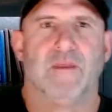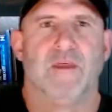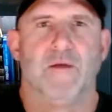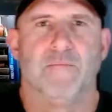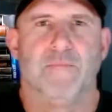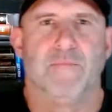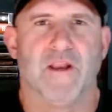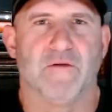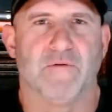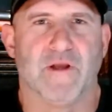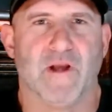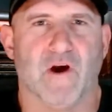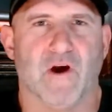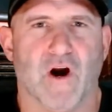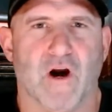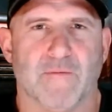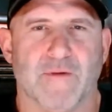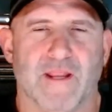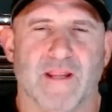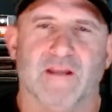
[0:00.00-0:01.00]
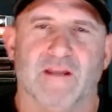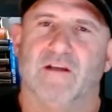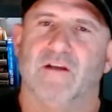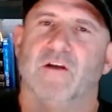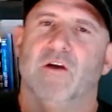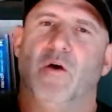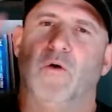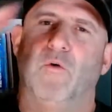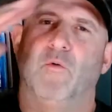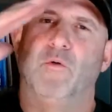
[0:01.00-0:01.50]
Men in the Arena Army,
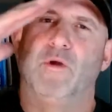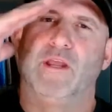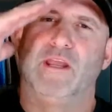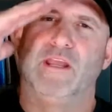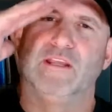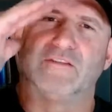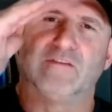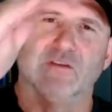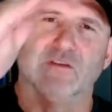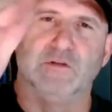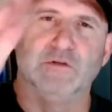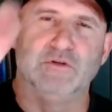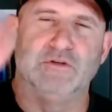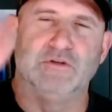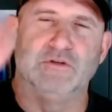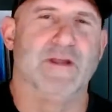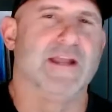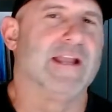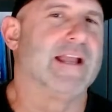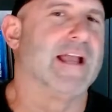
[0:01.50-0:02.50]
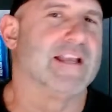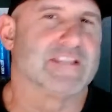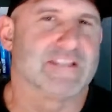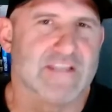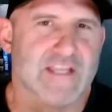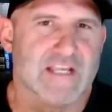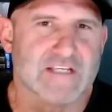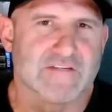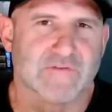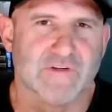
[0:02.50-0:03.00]
we salute you. Hey guys,
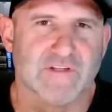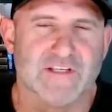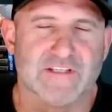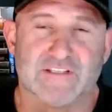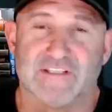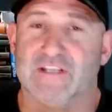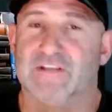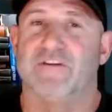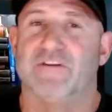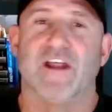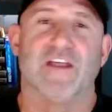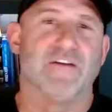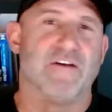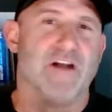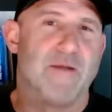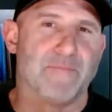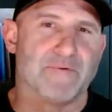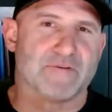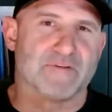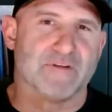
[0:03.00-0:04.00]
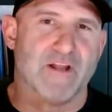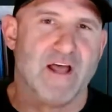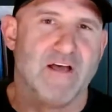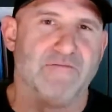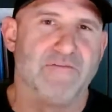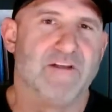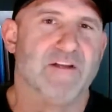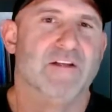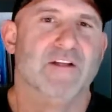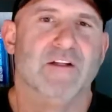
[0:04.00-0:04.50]
thanks for listening to another episode
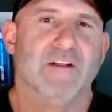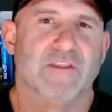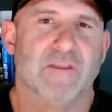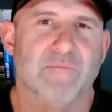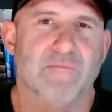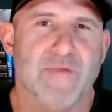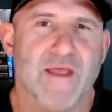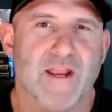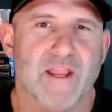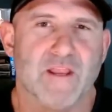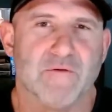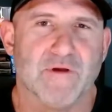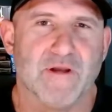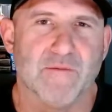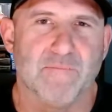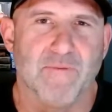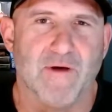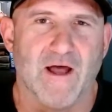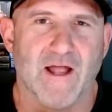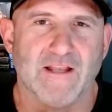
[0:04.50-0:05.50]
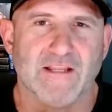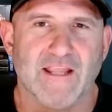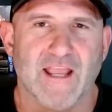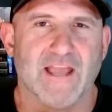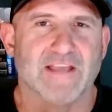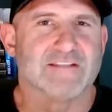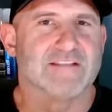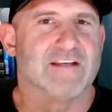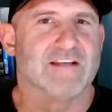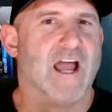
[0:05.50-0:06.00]
of the Men in the Arena
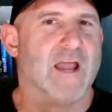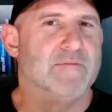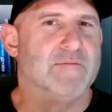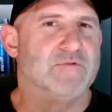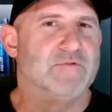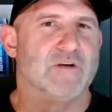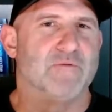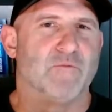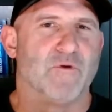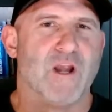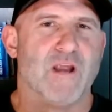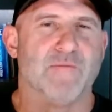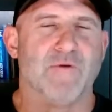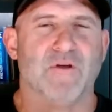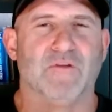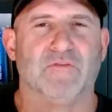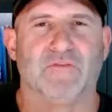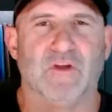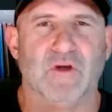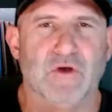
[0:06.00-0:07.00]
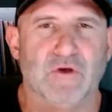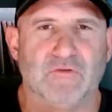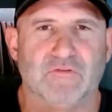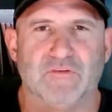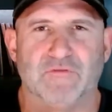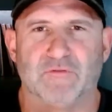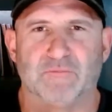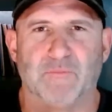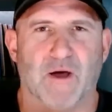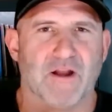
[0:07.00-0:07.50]
podcast. I'm Jim Ramos, the host
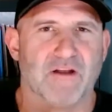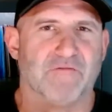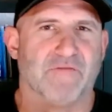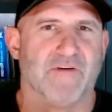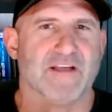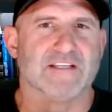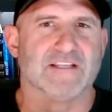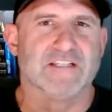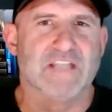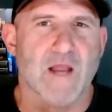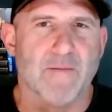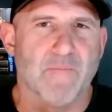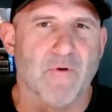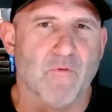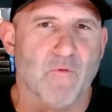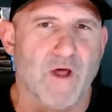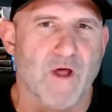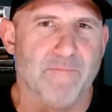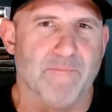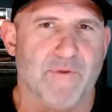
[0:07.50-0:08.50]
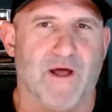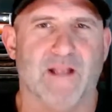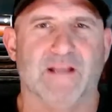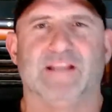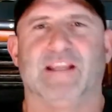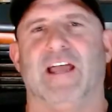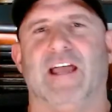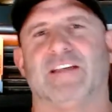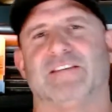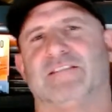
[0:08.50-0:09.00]
of Spotify's number one
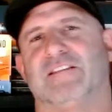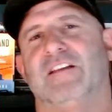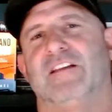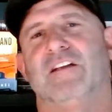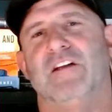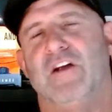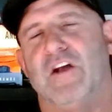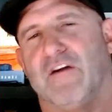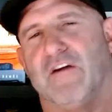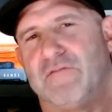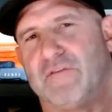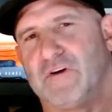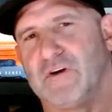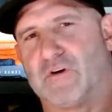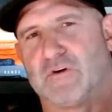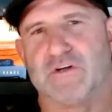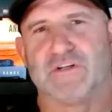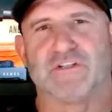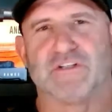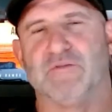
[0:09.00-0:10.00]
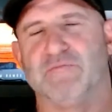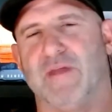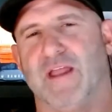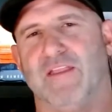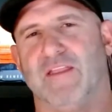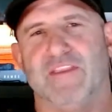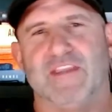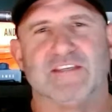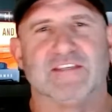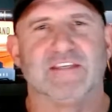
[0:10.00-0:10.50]
podcast for Christian
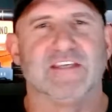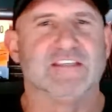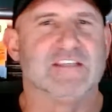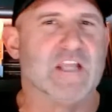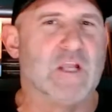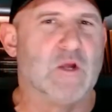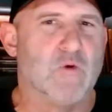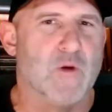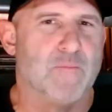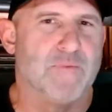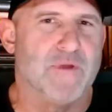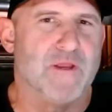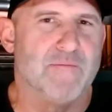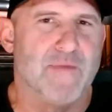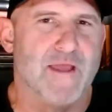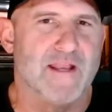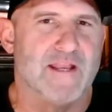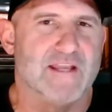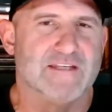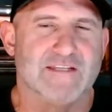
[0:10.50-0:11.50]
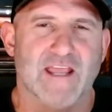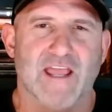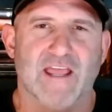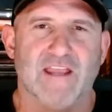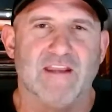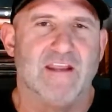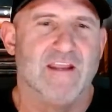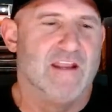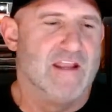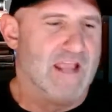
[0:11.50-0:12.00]
men. This is Equipping Men in
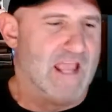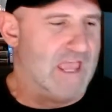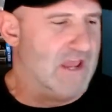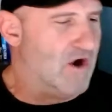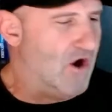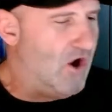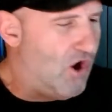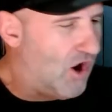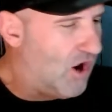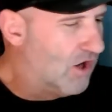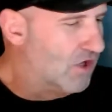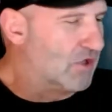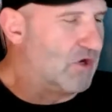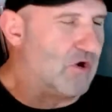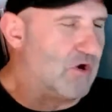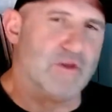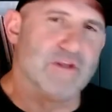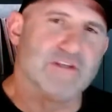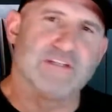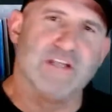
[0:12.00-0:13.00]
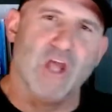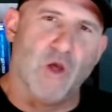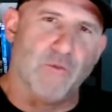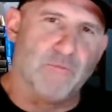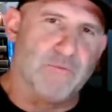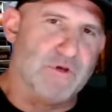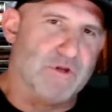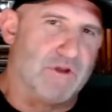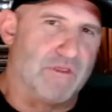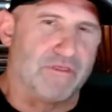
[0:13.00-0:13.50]
10, and our goal is to help
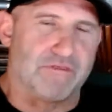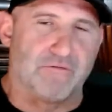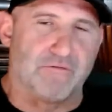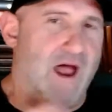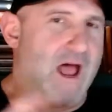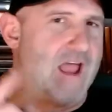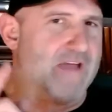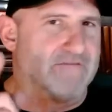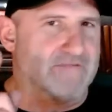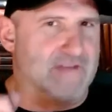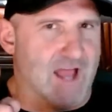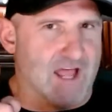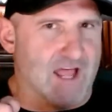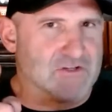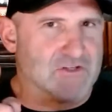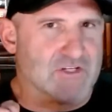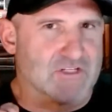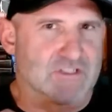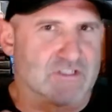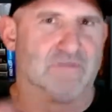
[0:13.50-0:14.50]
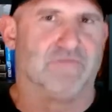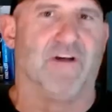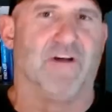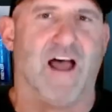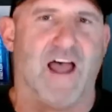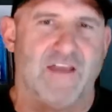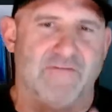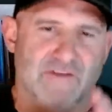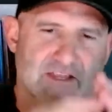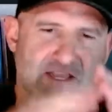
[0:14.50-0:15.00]
you to thrive, not just
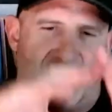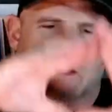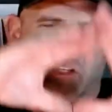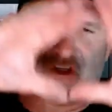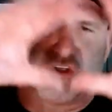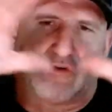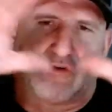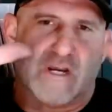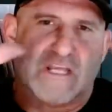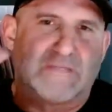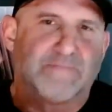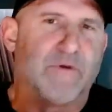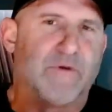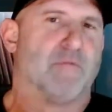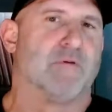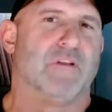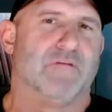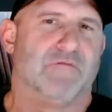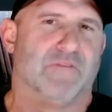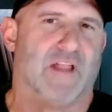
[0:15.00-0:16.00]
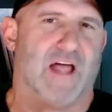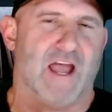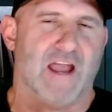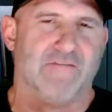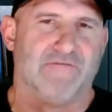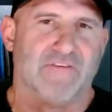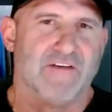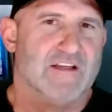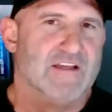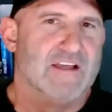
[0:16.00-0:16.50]
survive in that stress bubble of
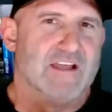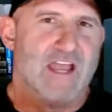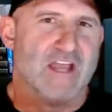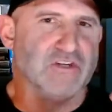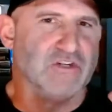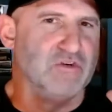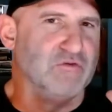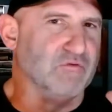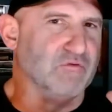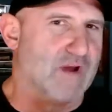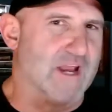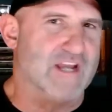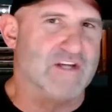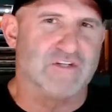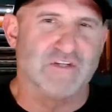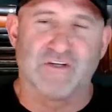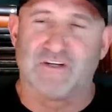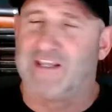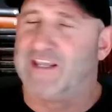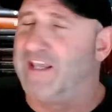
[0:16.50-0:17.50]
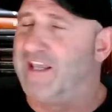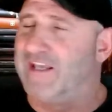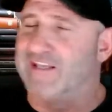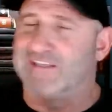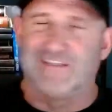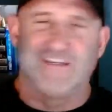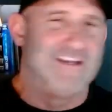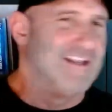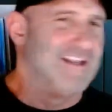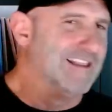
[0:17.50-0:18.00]
life as you raise your
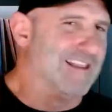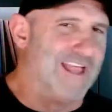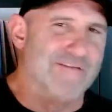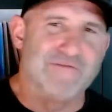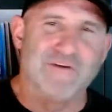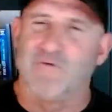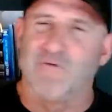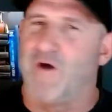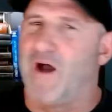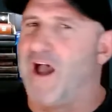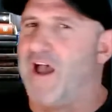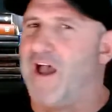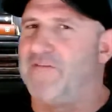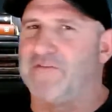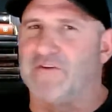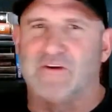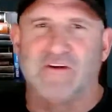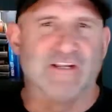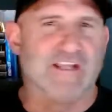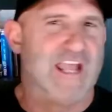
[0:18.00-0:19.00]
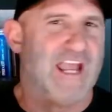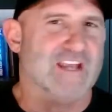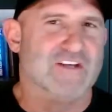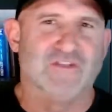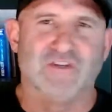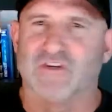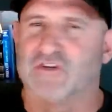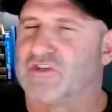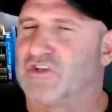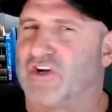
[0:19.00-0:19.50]
kids, love your wife, you're engaged in
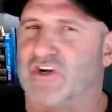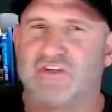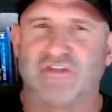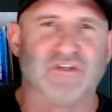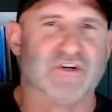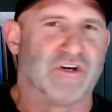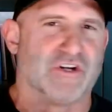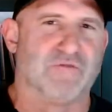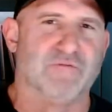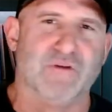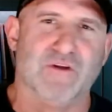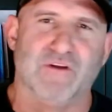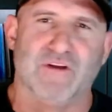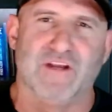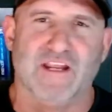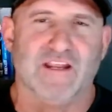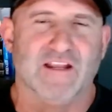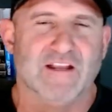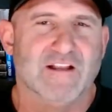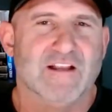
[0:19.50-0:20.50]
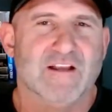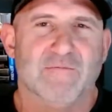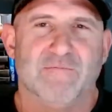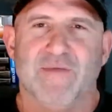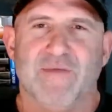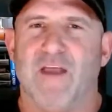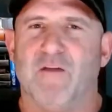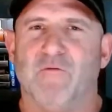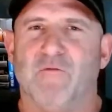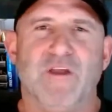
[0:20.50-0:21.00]
your church, your community.
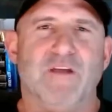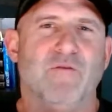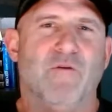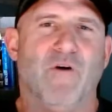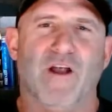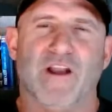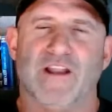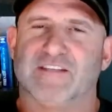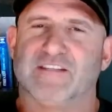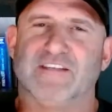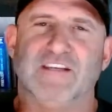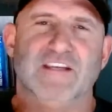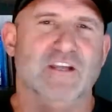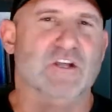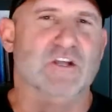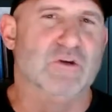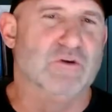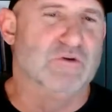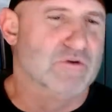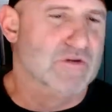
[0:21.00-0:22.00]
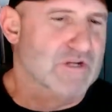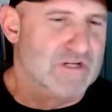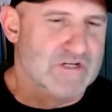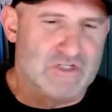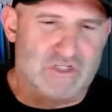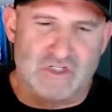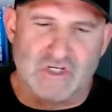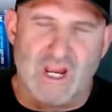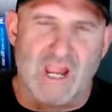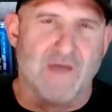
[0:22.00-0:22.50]
Man, we want to see you
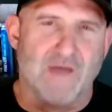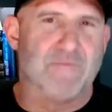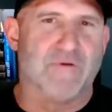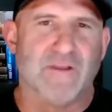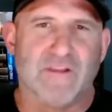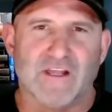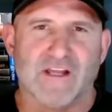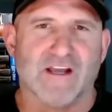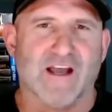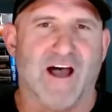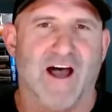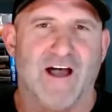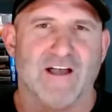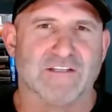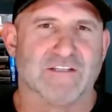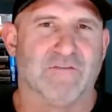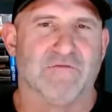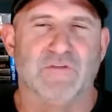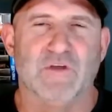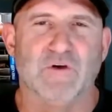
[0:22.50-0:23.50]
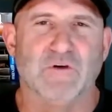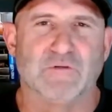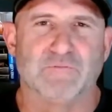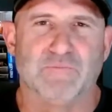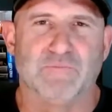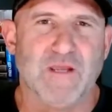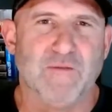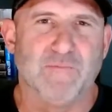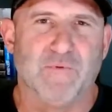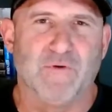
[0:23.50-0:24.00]
champion the cause of those
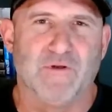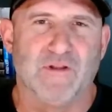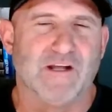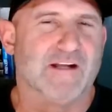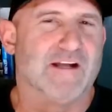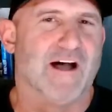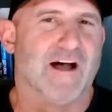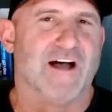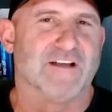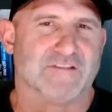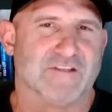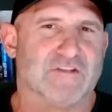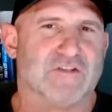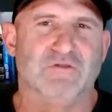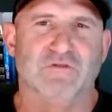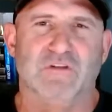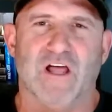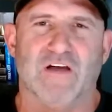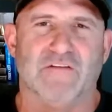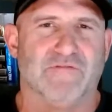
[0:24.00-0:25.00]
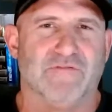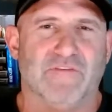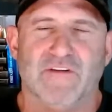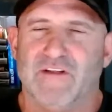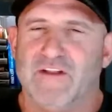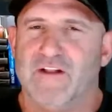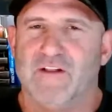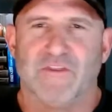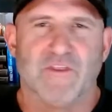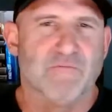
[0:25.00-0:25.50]
people and causes you love
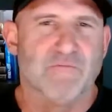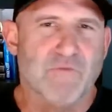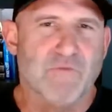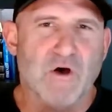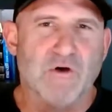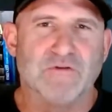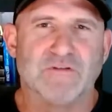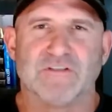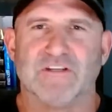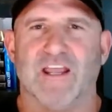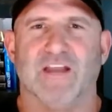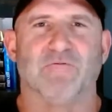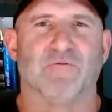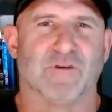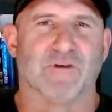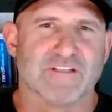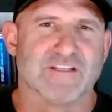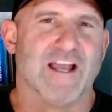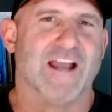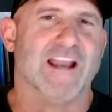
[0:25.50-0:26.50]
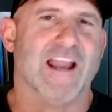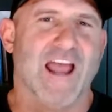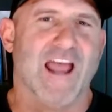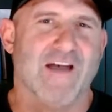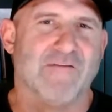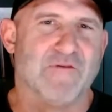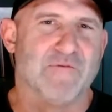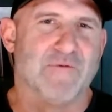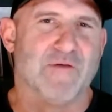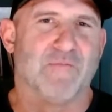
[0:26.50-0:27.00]
the most. And we're excited to have
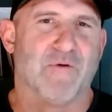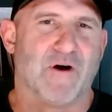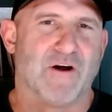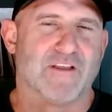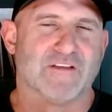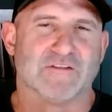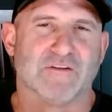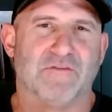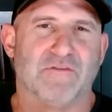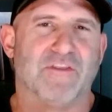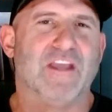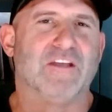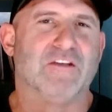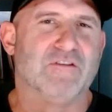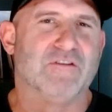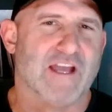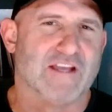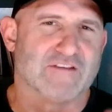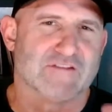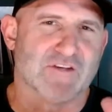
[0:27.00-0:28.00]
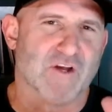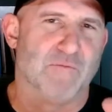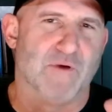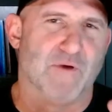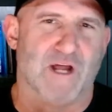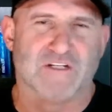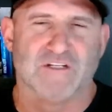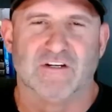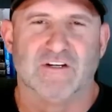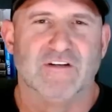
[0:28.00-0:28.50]
you be a part of this. So thank you guys so
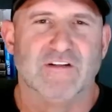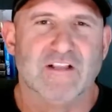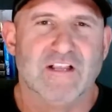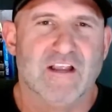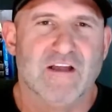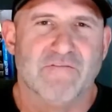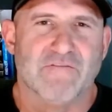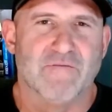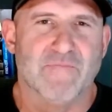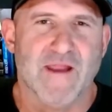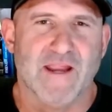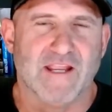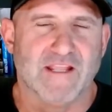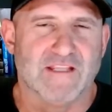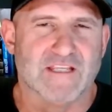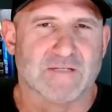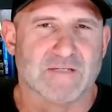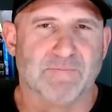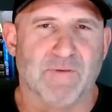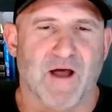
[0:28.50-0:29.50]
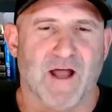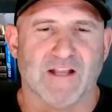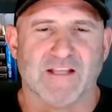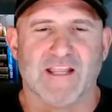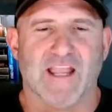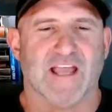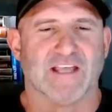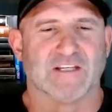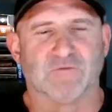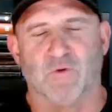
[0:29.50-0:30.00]
much for making this
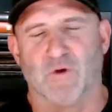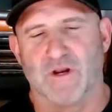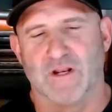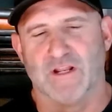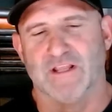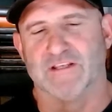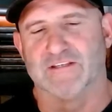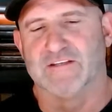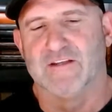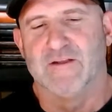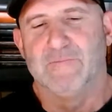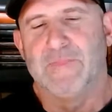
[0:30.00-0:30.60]
podcast what it is.